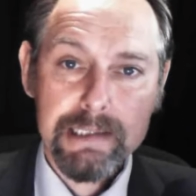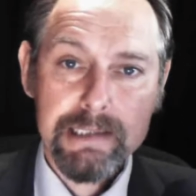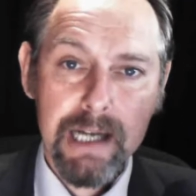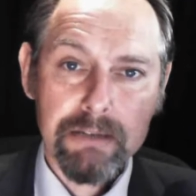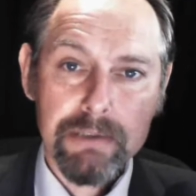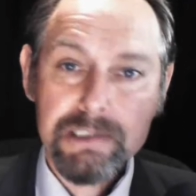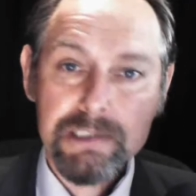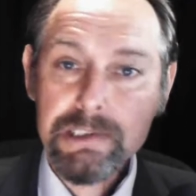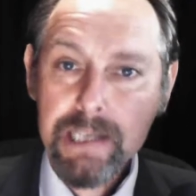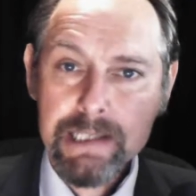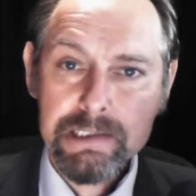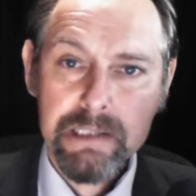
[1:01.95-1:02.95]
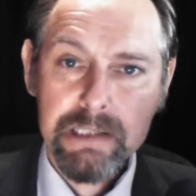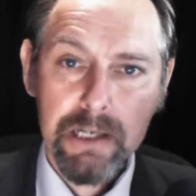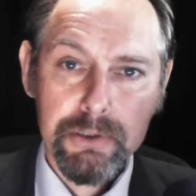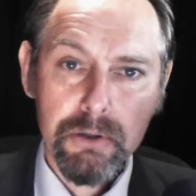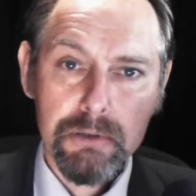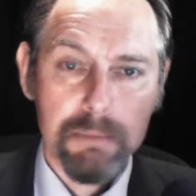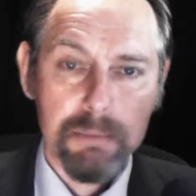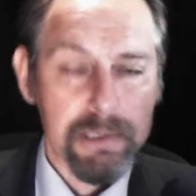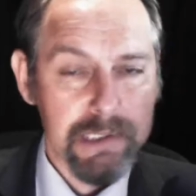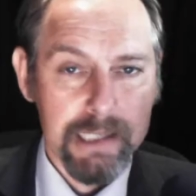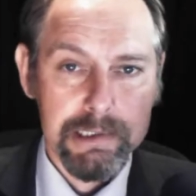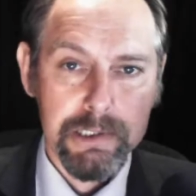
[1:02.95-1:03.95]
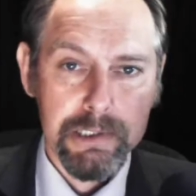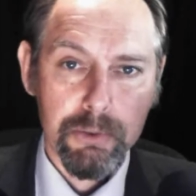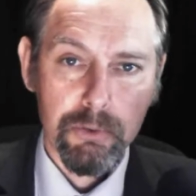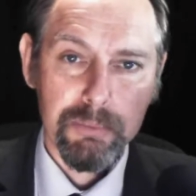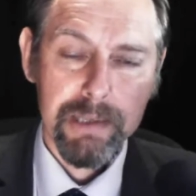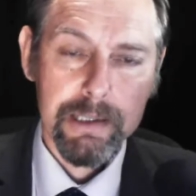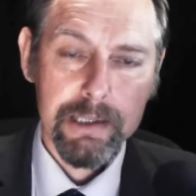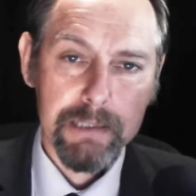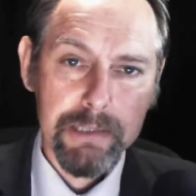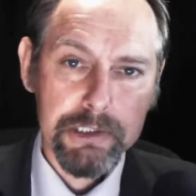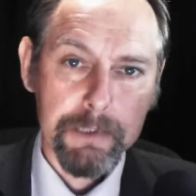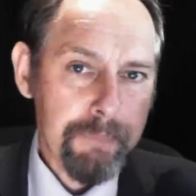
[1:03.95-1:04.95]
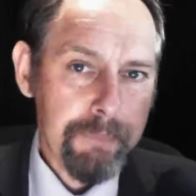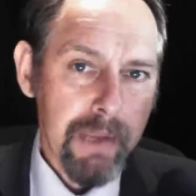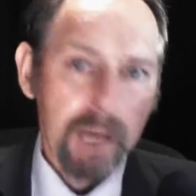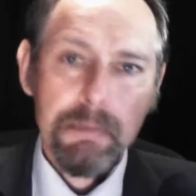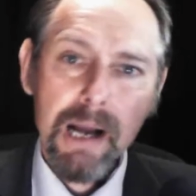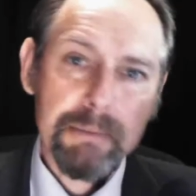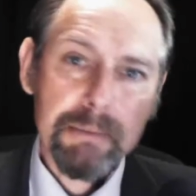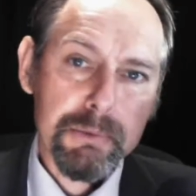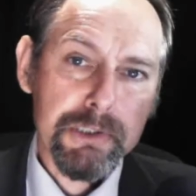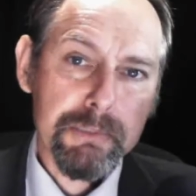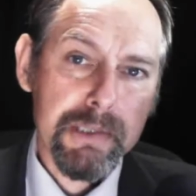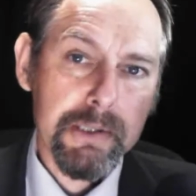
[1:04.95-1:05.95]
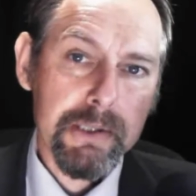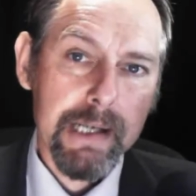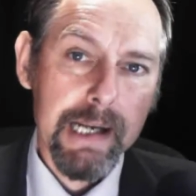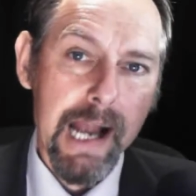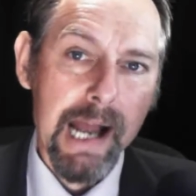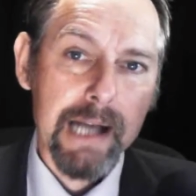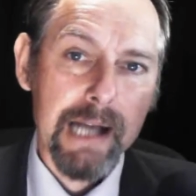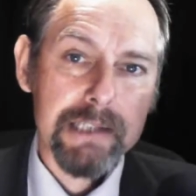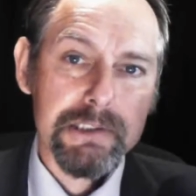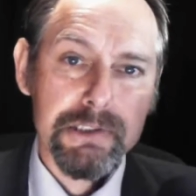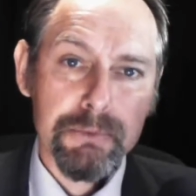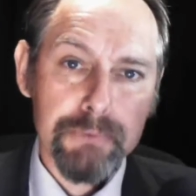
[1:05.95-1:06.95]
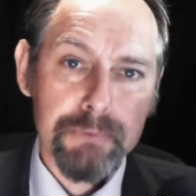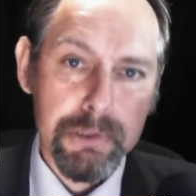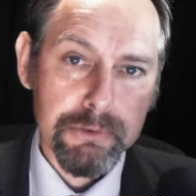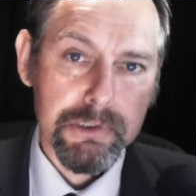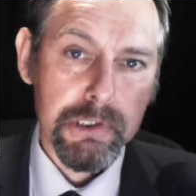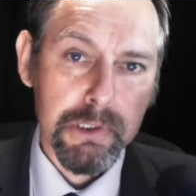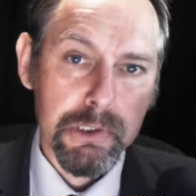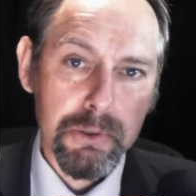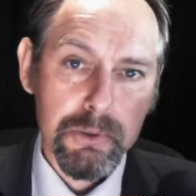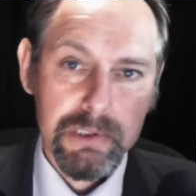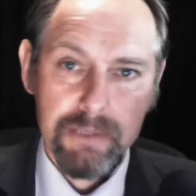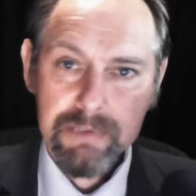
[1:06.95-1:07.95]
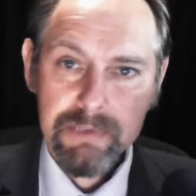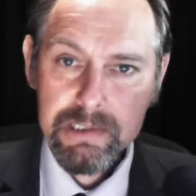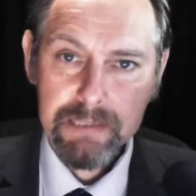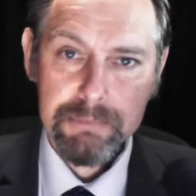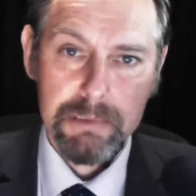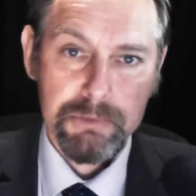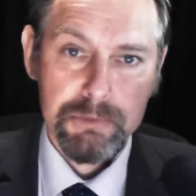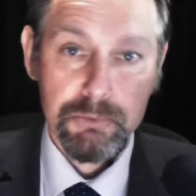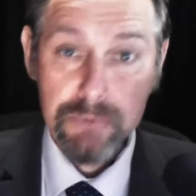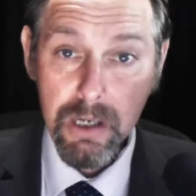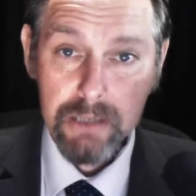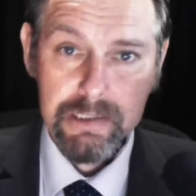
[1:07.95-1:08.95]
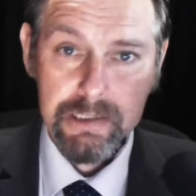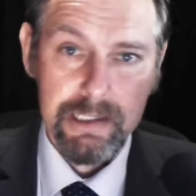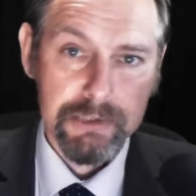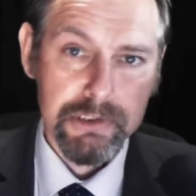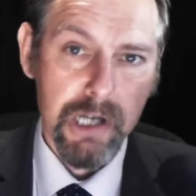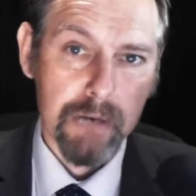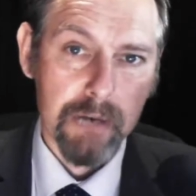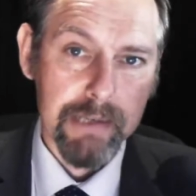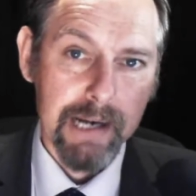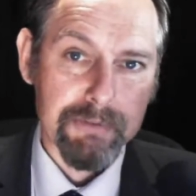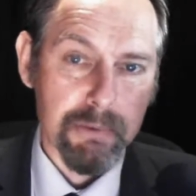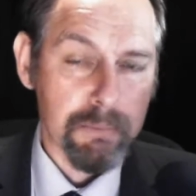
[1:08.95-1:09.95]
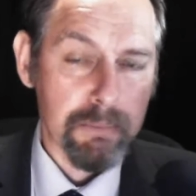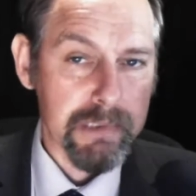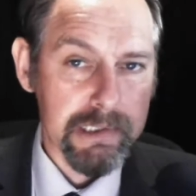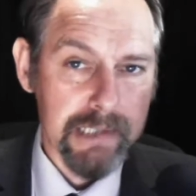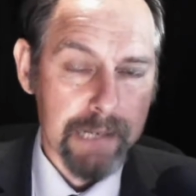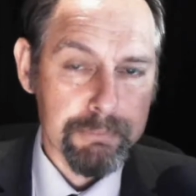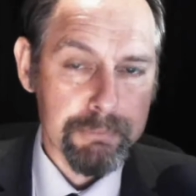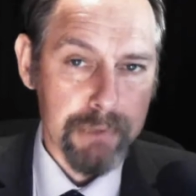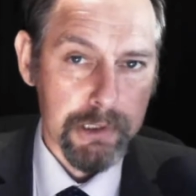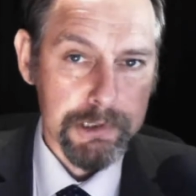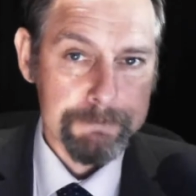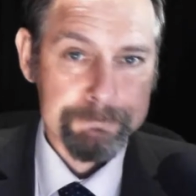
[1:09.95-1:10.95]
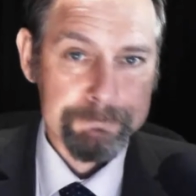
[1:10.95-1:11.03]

terrorists inside Europe, says the European Commission. Perhaps we should be looking at the root cause of the symptoms rather than tarring everyone with the same brush.